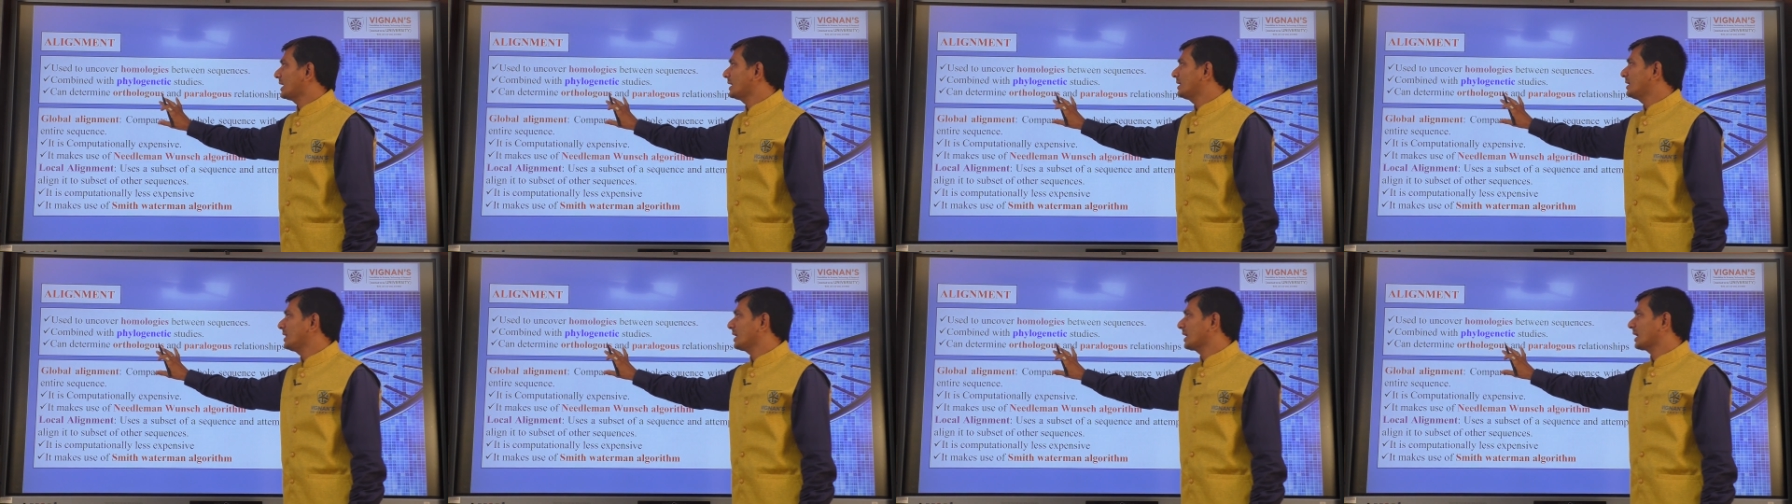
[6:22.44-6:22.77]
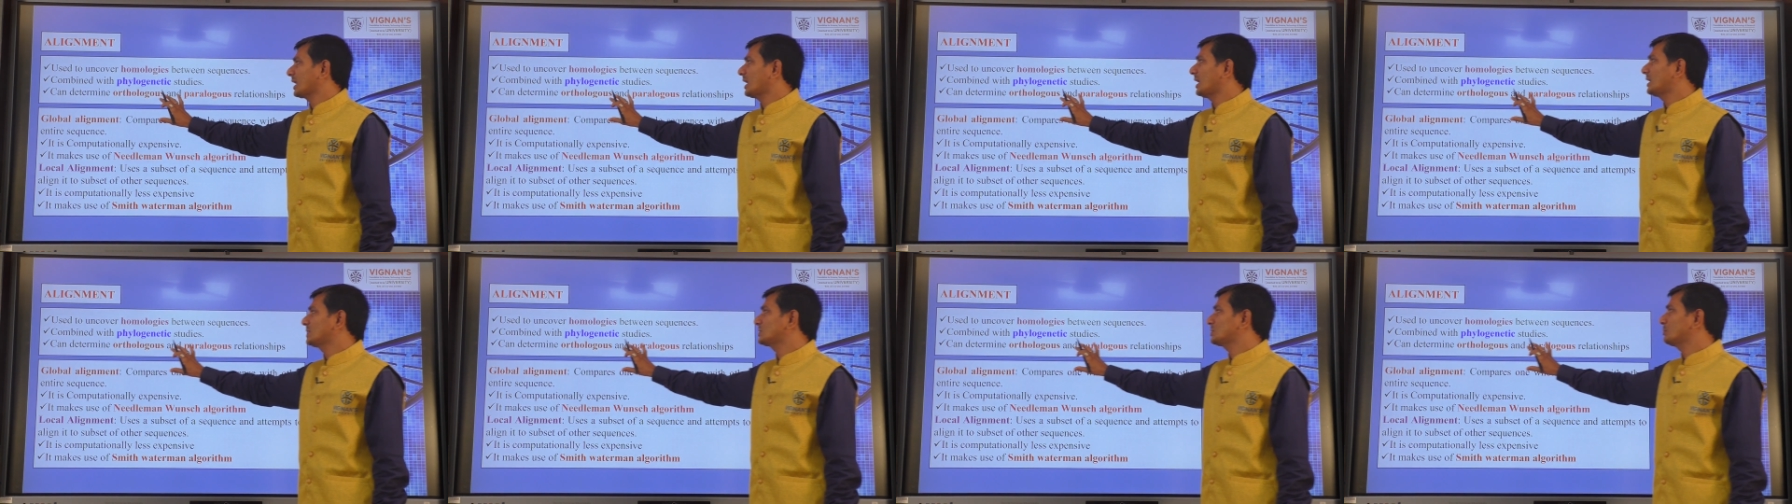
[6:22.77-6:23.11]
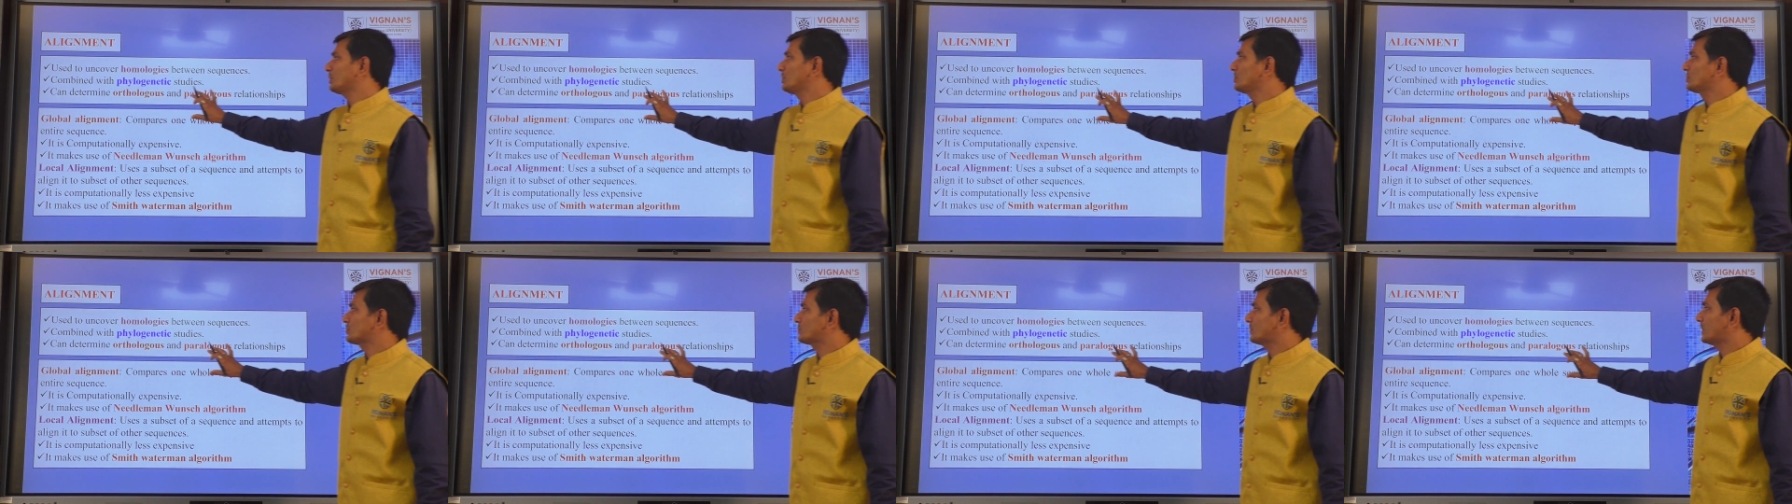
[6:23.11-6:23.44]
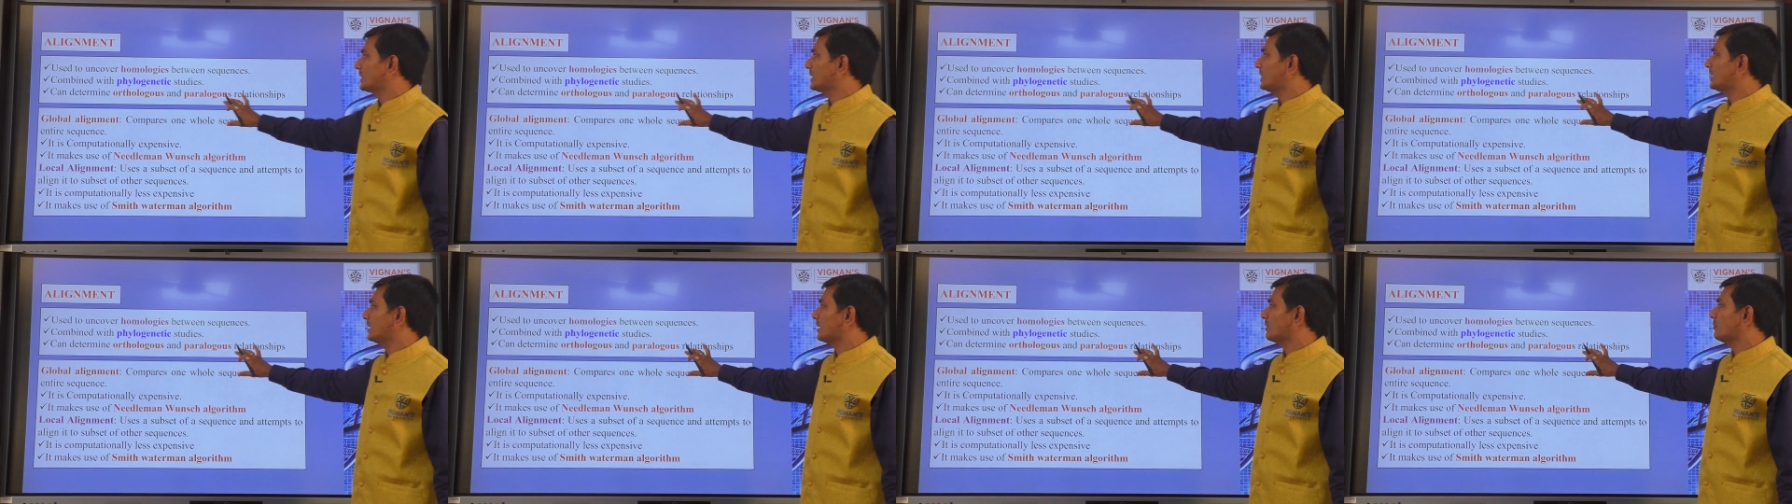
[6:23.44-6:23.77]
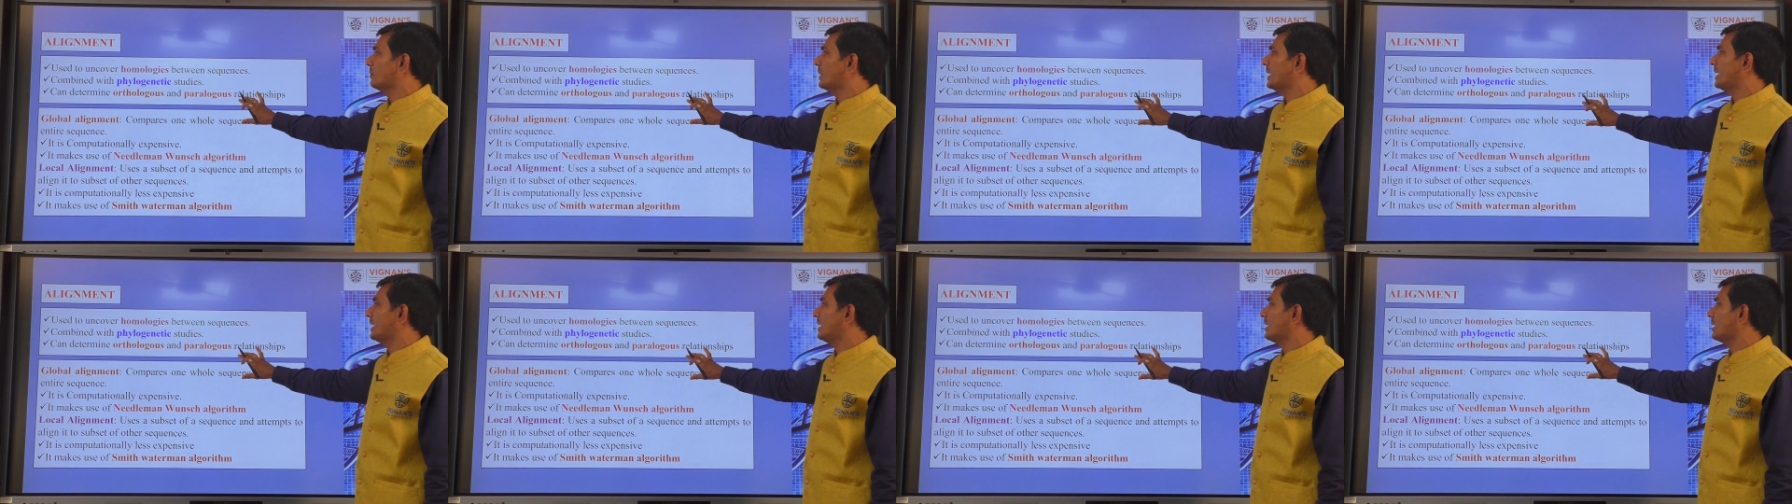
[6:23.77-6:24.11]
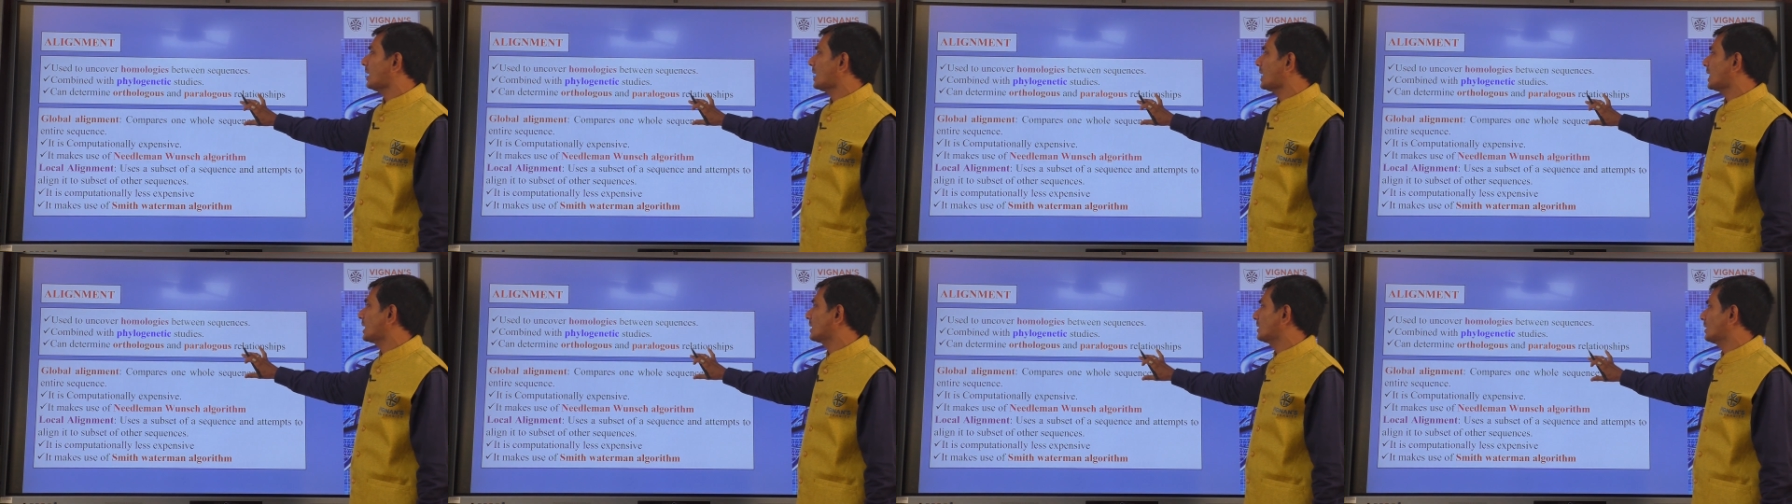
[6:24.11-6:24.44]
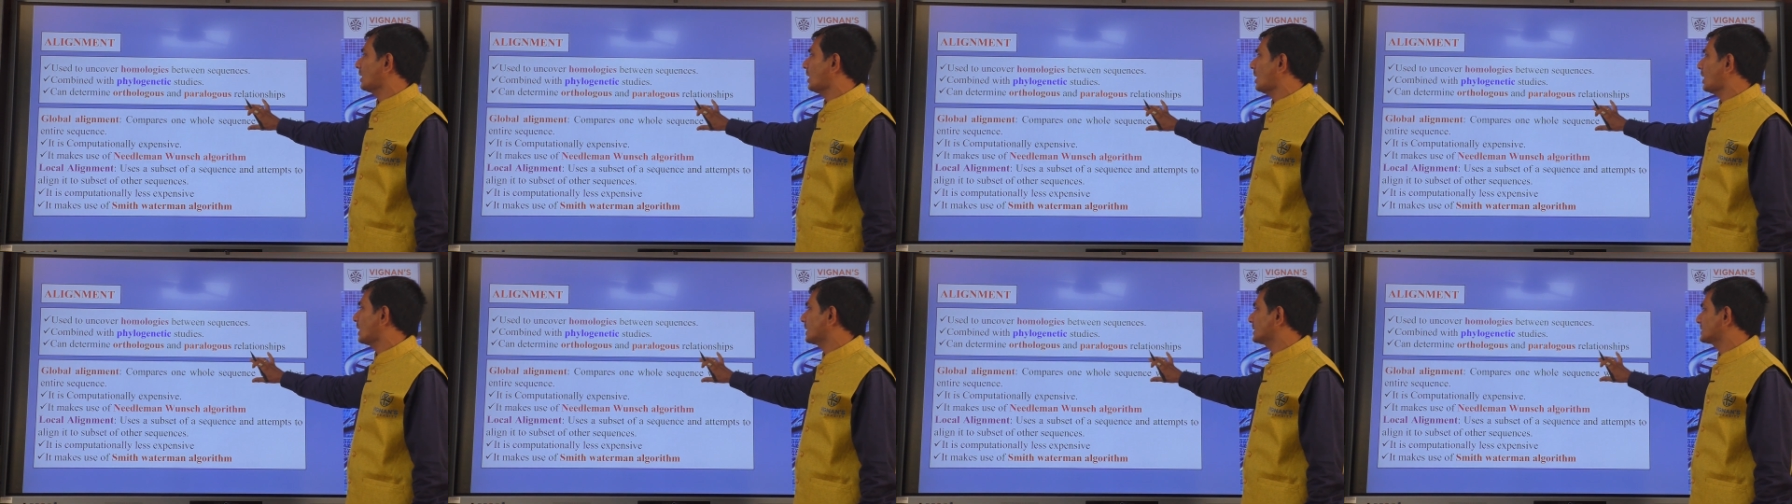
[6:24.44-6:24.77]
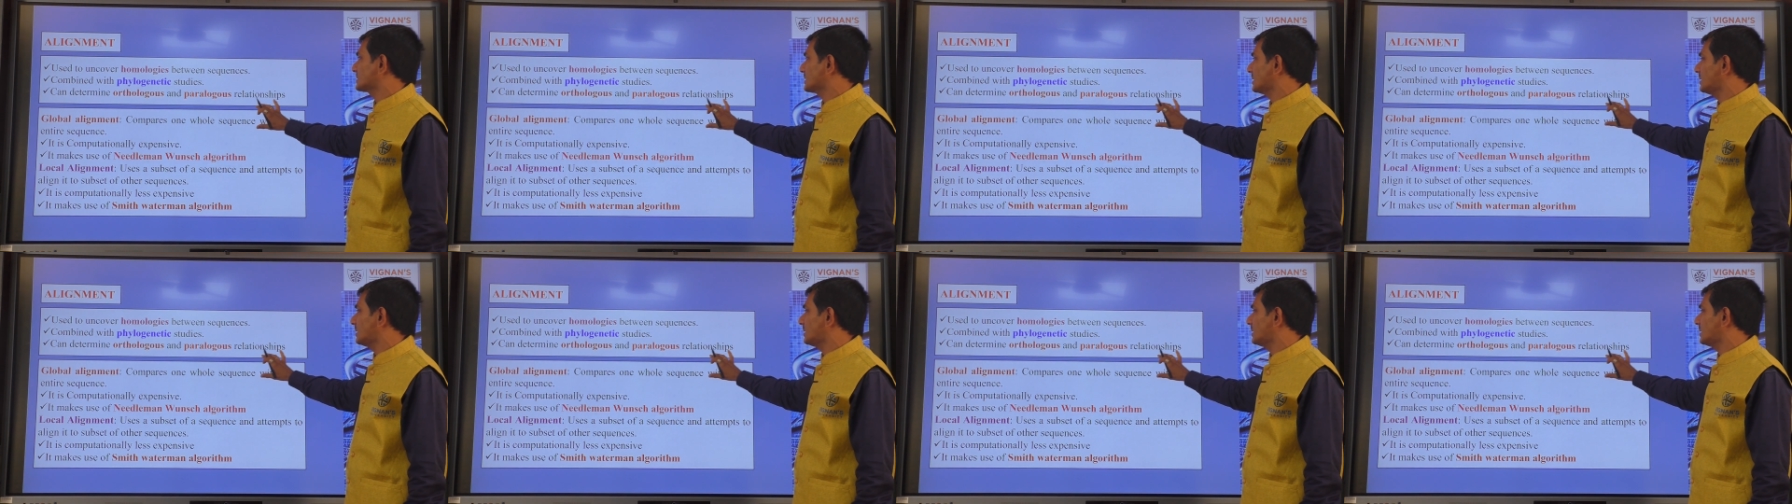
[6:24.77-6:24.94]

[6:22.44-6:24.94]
and they can also be used for determining orthologous